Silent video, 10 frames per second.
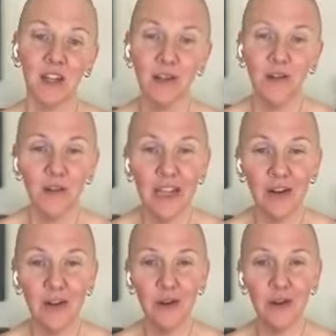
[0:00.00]
Learn
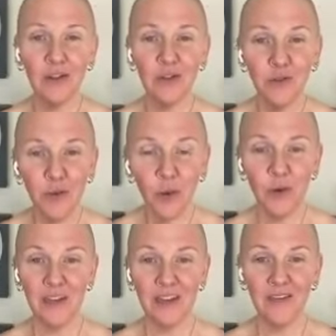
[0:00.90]
how to
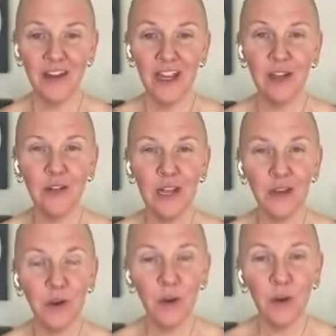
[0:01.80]
control it, right?
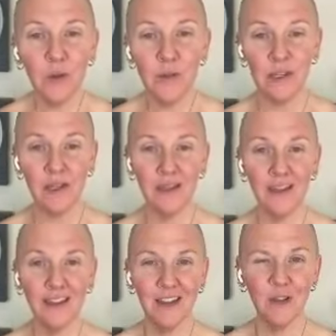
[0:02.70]
Learn how to hold it.
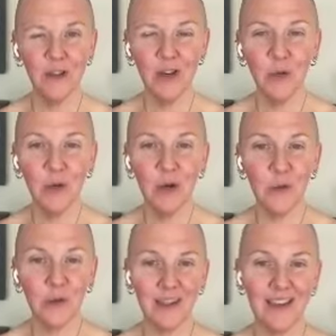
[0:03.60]
Learn how to
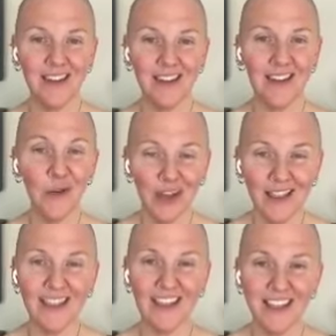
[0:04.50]
work with it. You
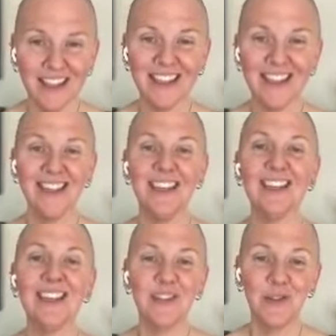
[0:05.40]
got this.
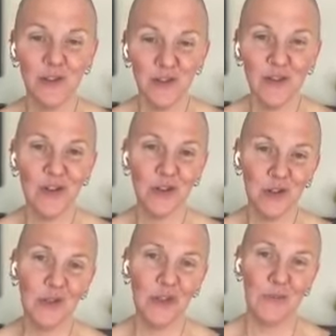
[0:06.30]
Do those
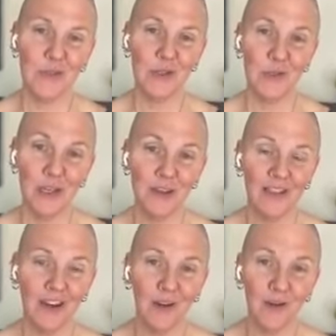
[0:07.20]
first two steps and you'll get
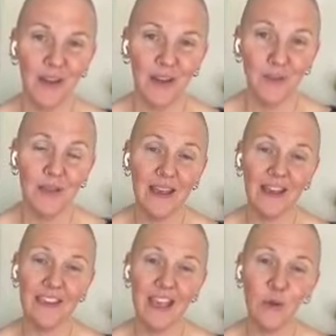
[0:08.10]
there, okay? But
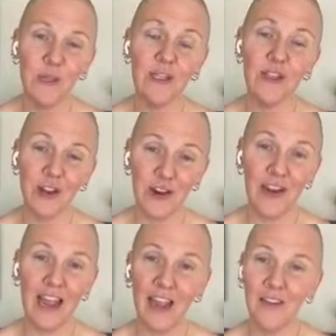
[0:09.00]
that is how we
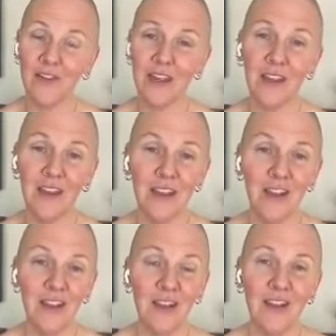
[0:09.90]
start having
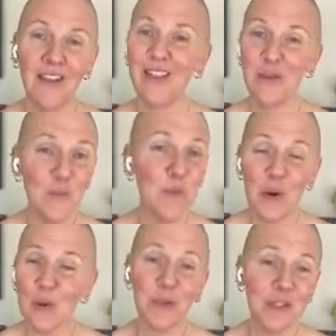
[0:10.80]
the
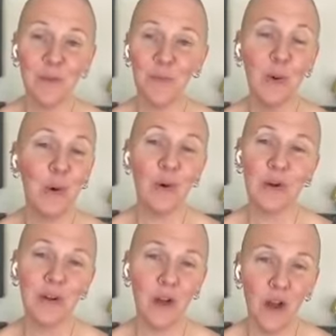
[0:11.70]
most
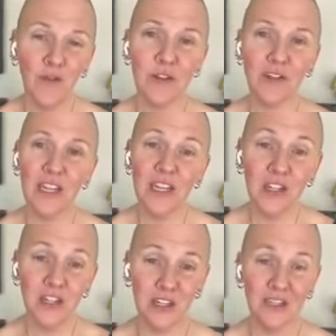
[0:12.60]
important
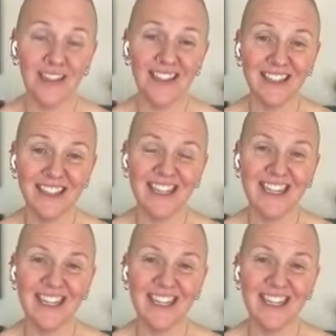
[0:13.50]
conversations.